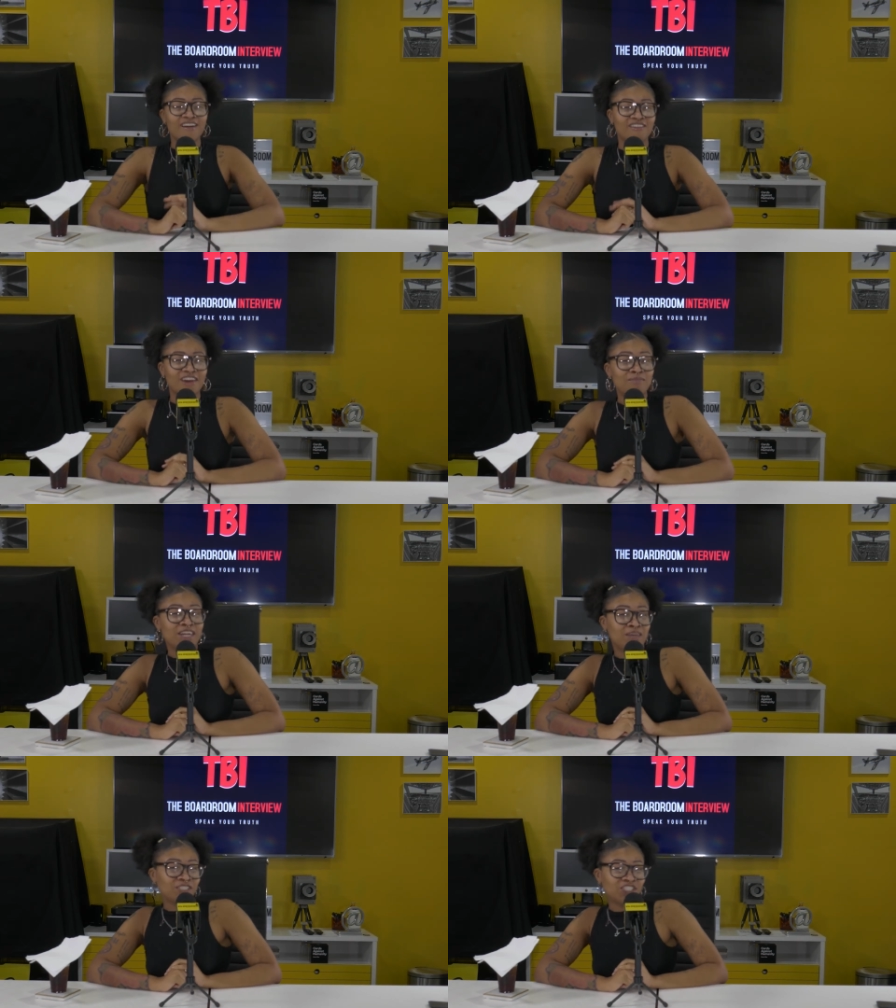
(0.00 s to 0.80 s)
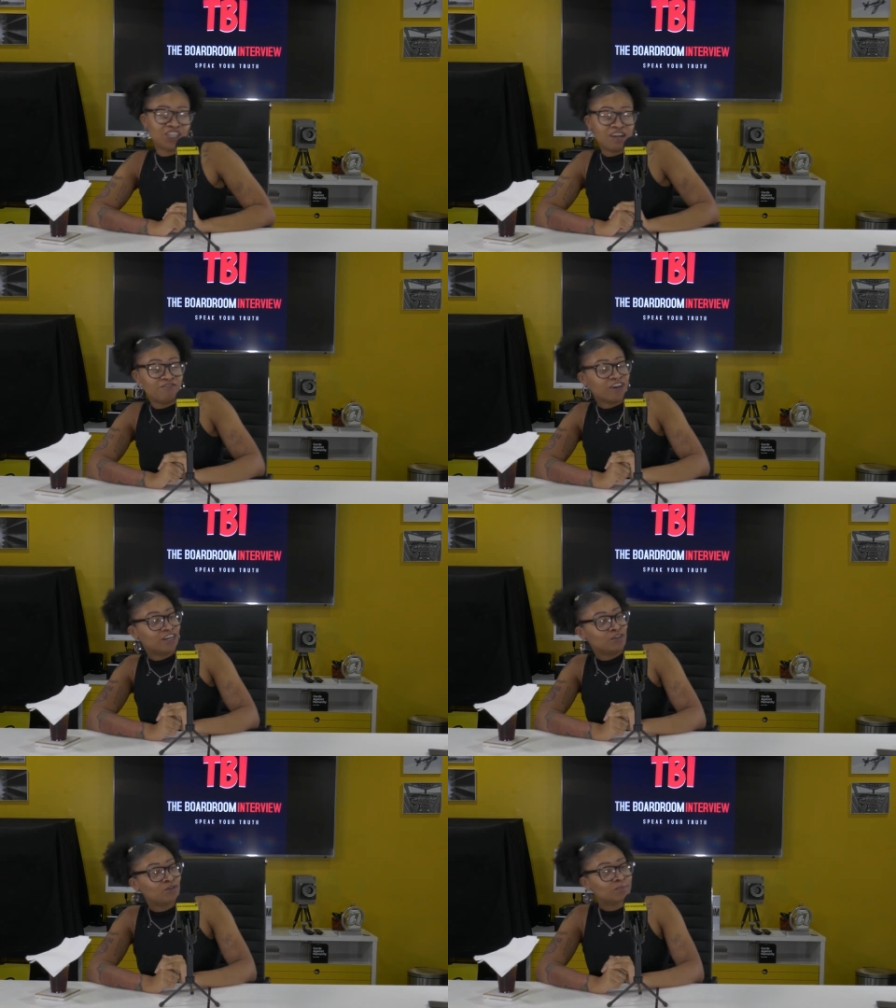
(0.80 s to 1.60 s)
Right, my name is Janae
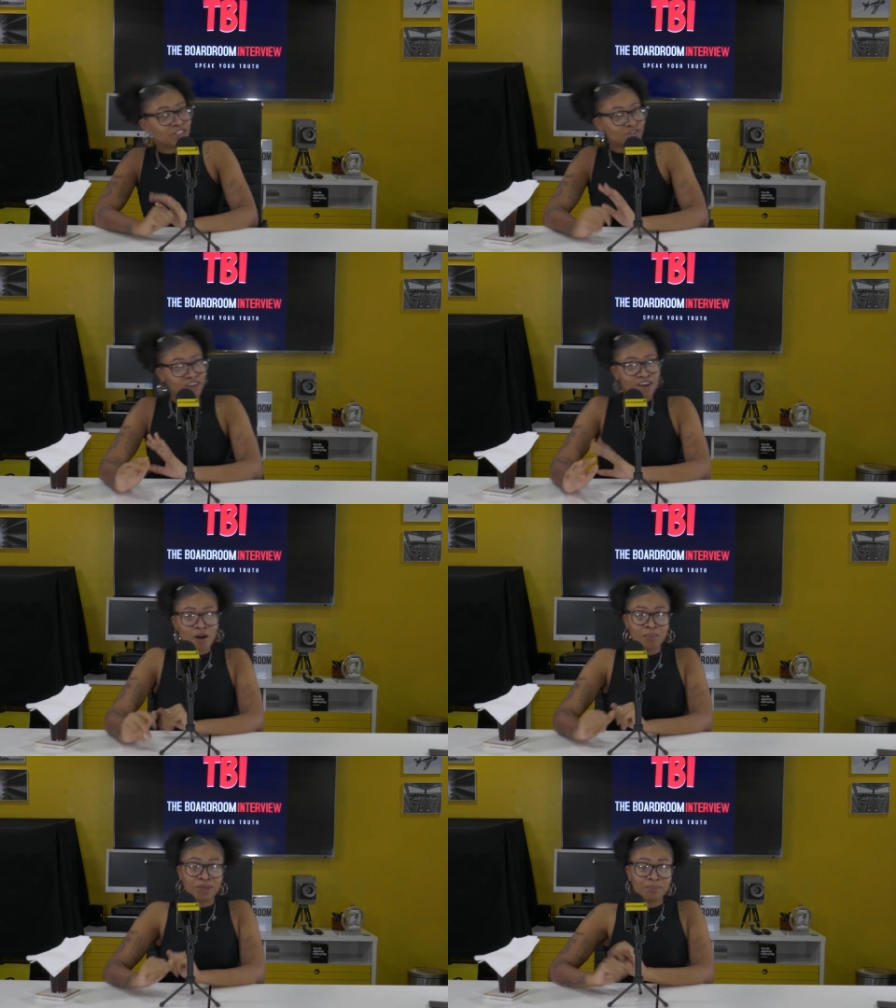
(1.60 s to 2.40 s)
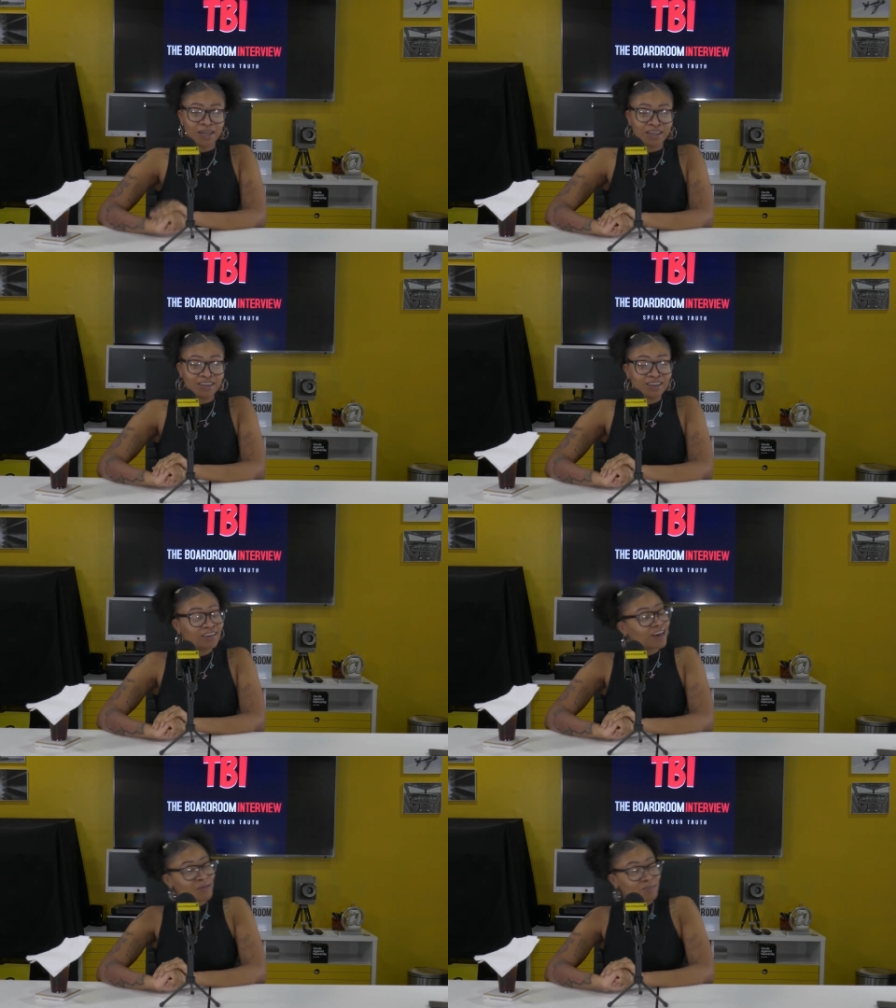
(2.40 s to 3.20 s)
Fredu, but you can call me
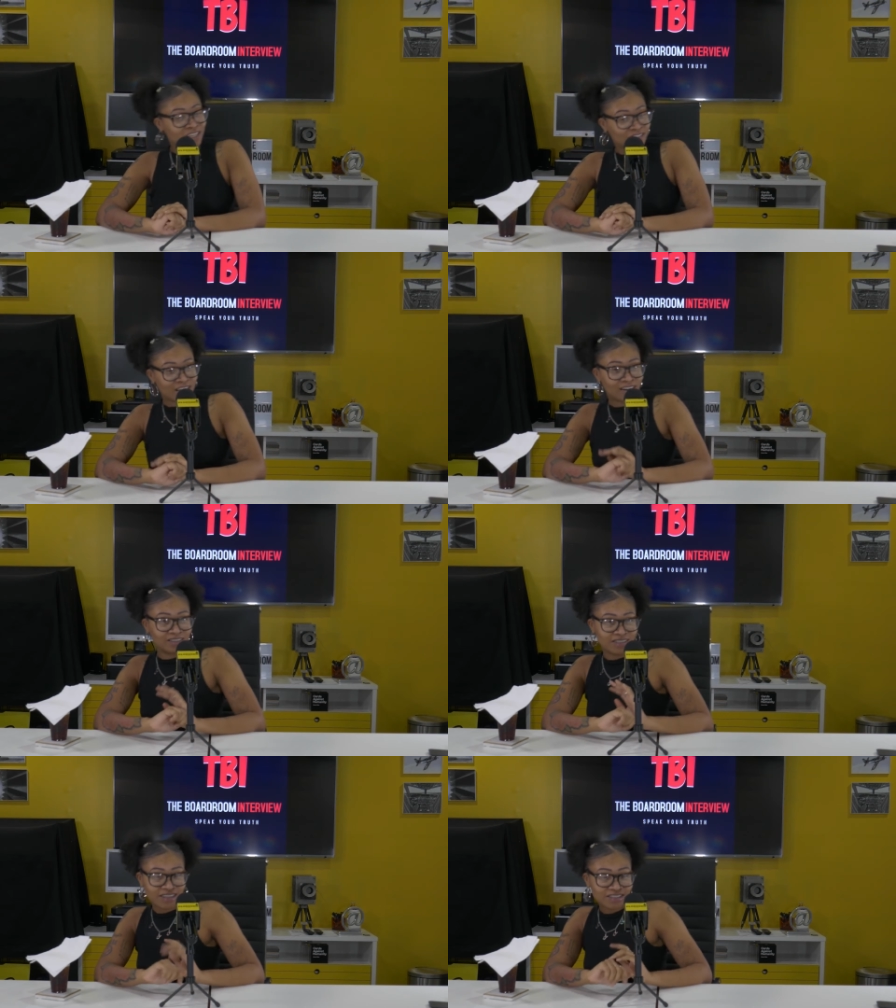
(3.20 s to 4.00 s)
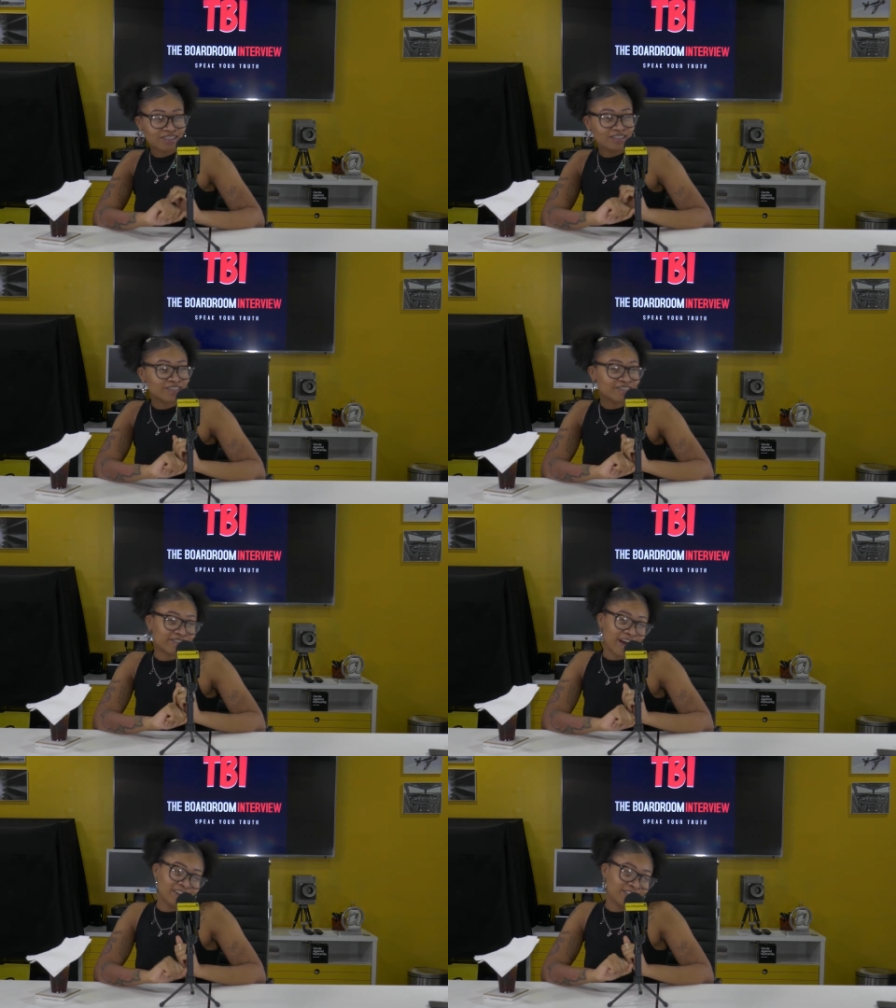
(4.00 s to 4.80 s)
Bunny. I'm the exotic dancer.
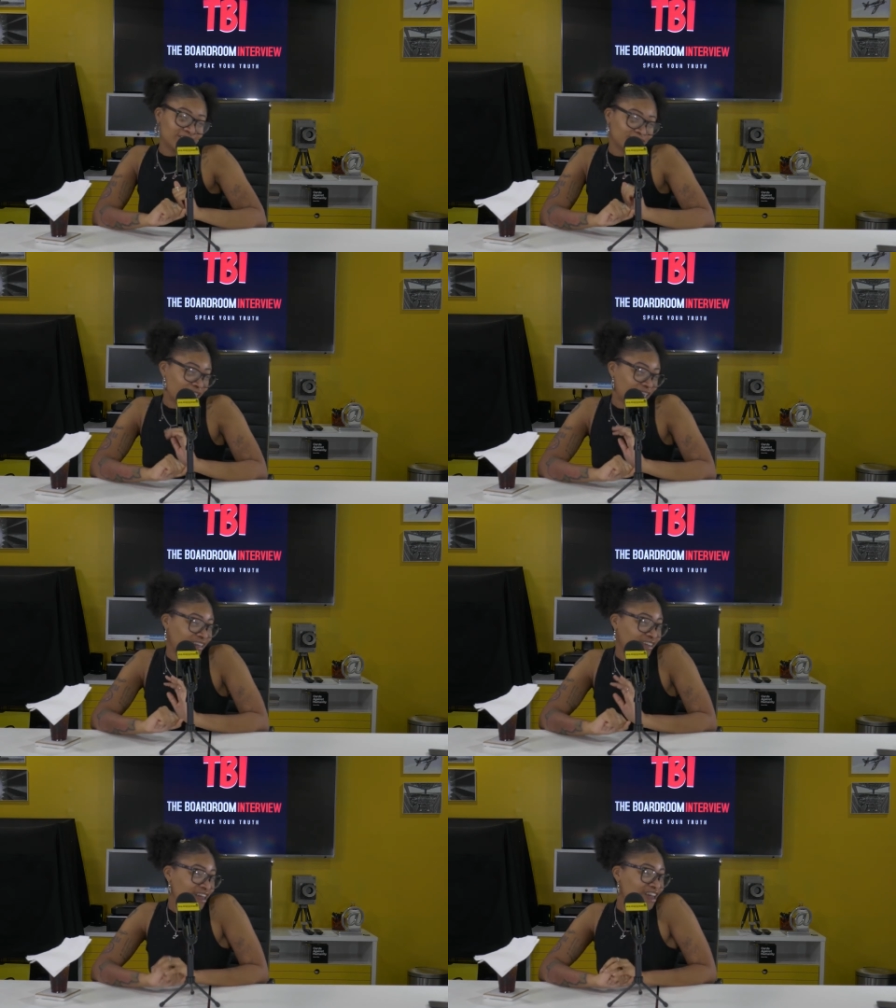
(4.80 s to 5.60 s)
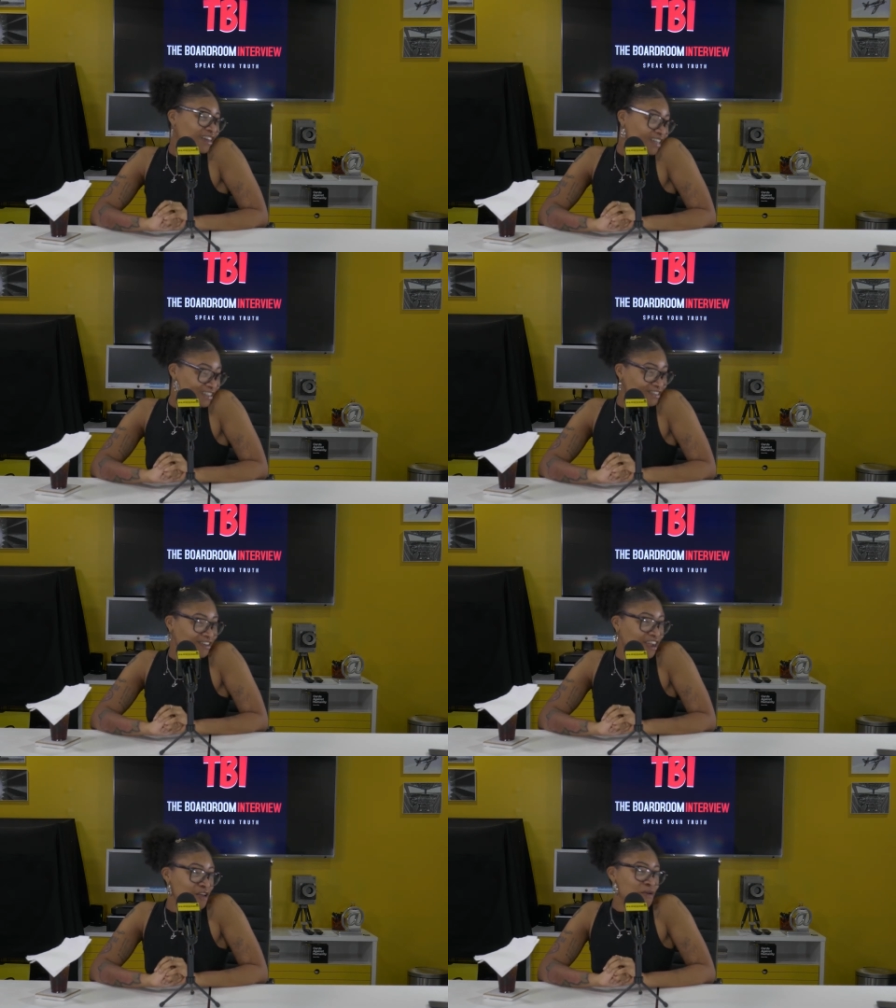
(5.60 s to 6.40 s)
That is my dancer
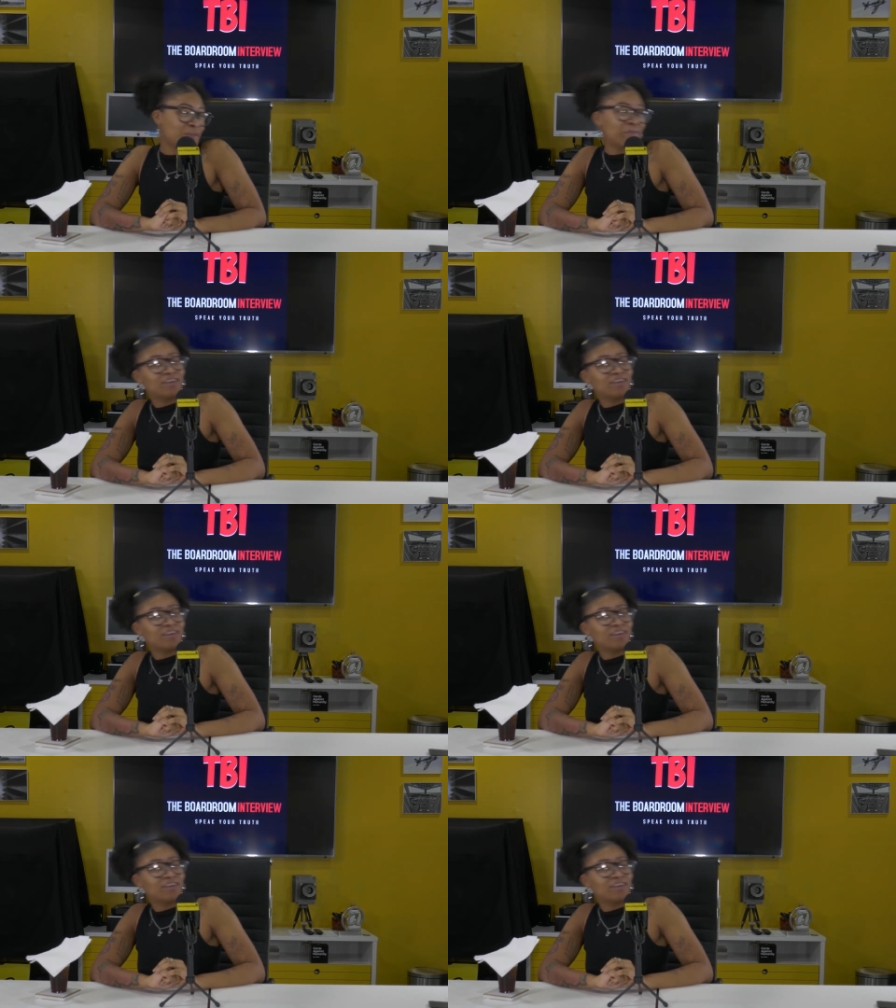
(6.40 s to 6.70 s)
name.